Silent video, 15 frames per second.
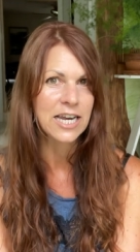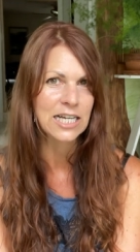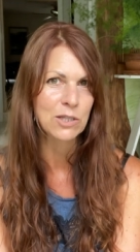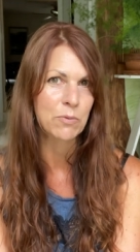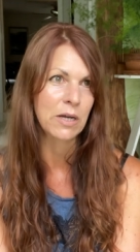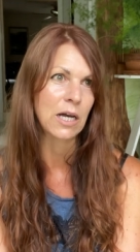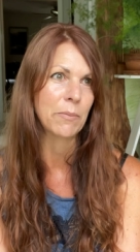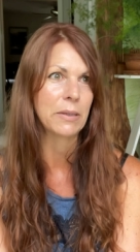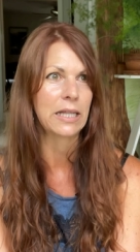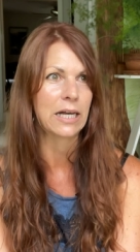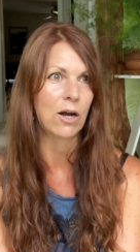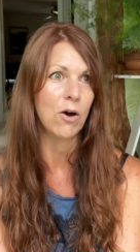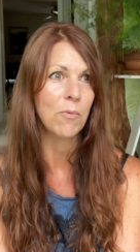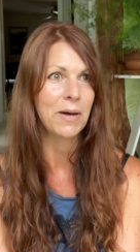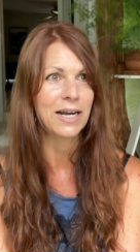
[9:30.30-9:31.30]
Next week I'll be
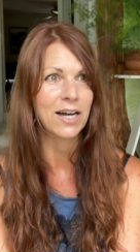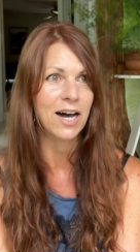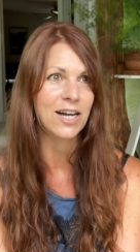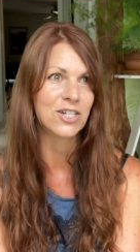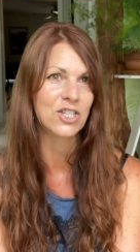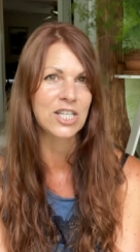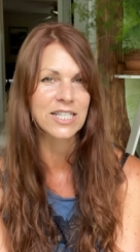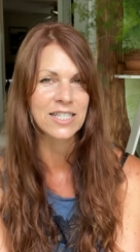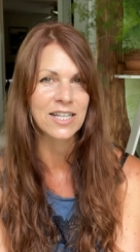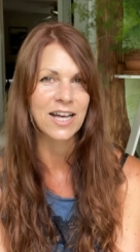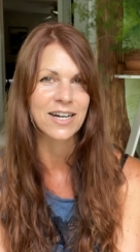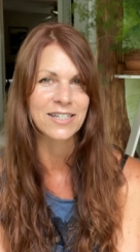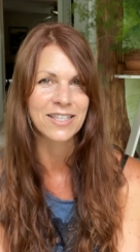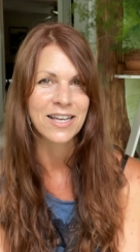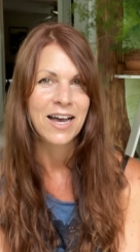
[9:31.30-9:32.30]
like, oh my gosh, the
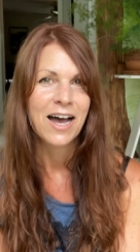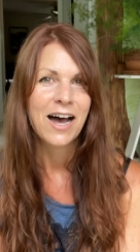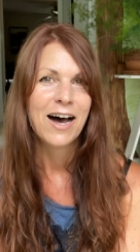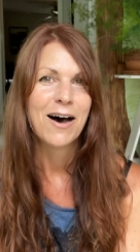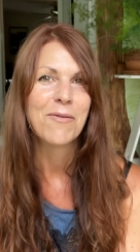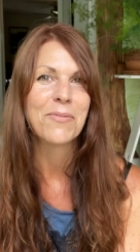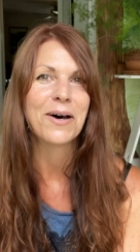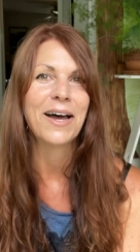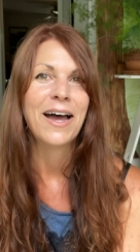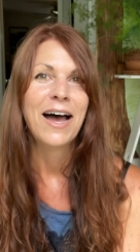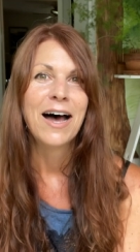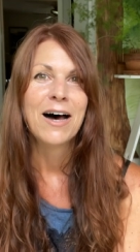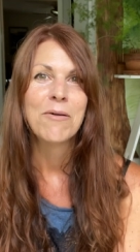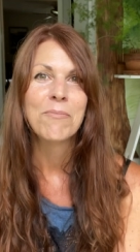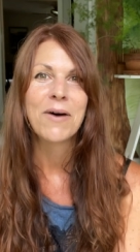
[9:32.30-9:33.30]
slugs. But
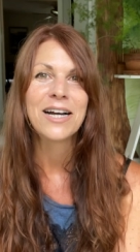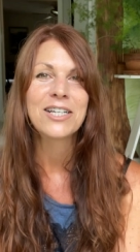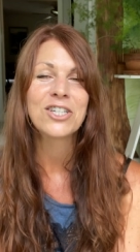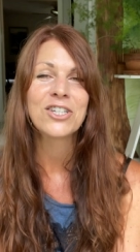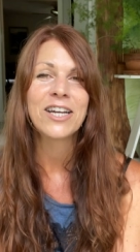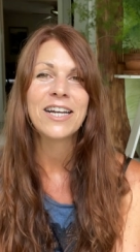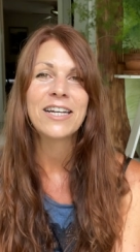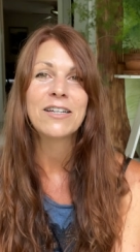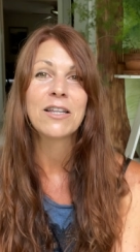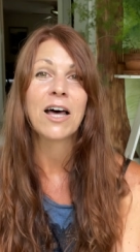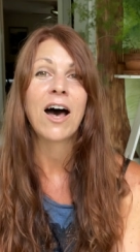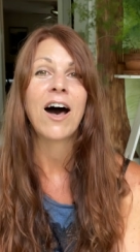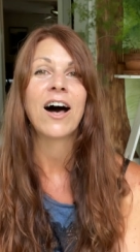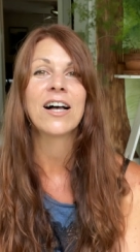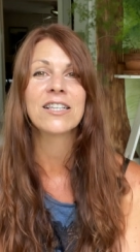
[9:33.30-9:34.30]
my shade, the
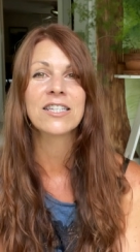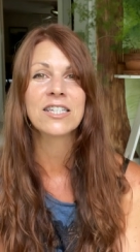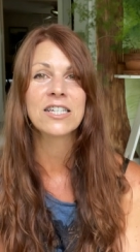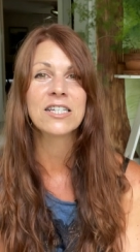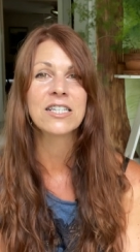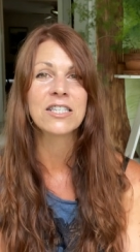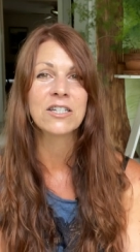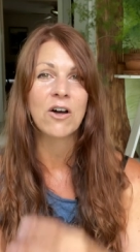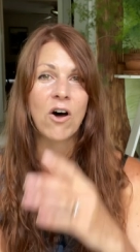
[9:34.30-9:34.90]
hostas, and